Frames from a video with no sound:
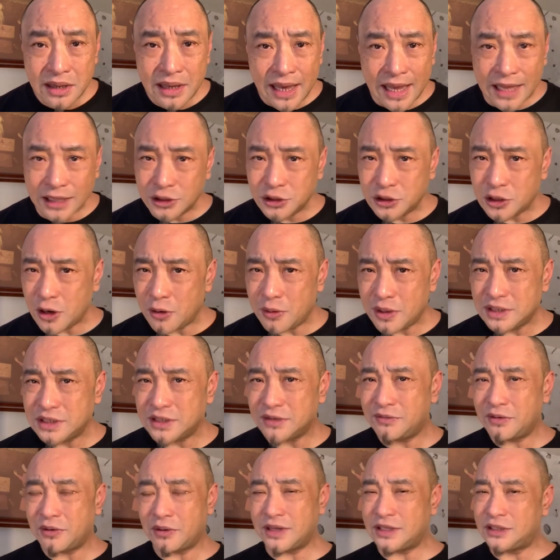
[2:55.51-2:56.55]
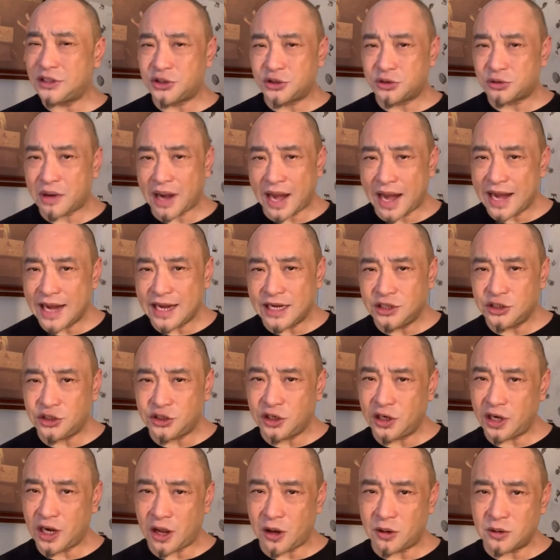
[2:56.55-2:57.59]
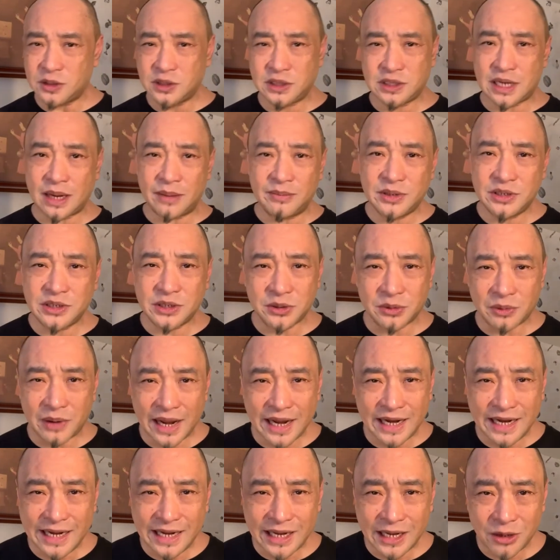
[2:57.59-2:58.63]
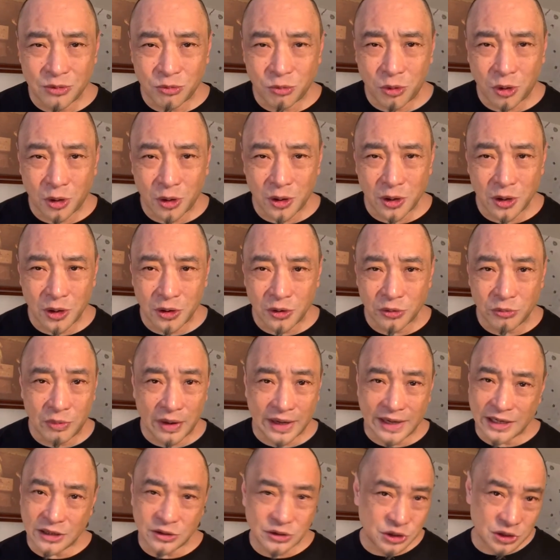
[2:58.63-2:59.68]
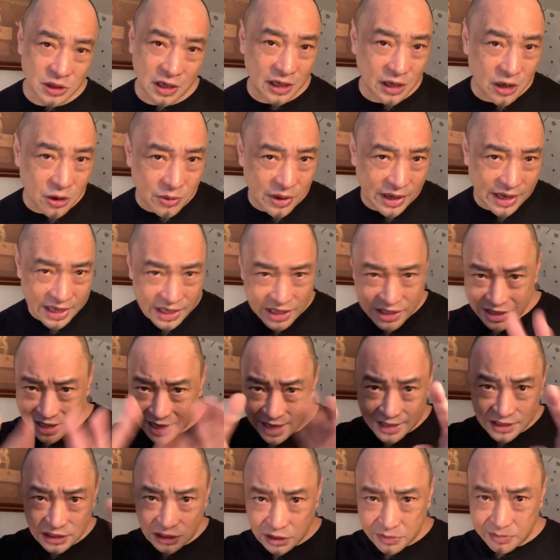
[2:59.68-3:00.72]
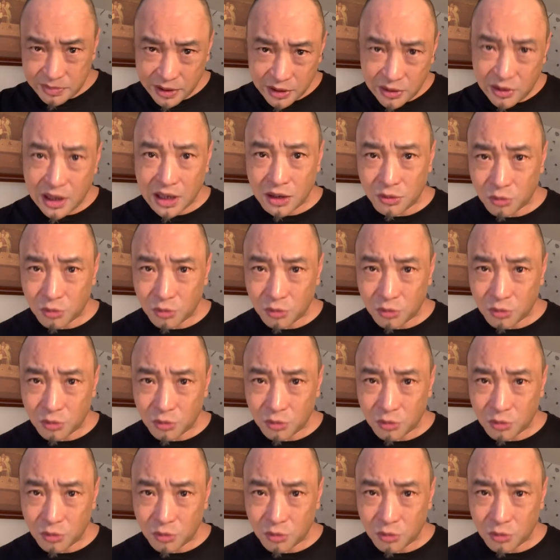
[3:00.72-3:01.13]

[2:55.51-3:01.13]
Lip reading: And so it's a very strange, you know, subterranean world when you start going into that spirit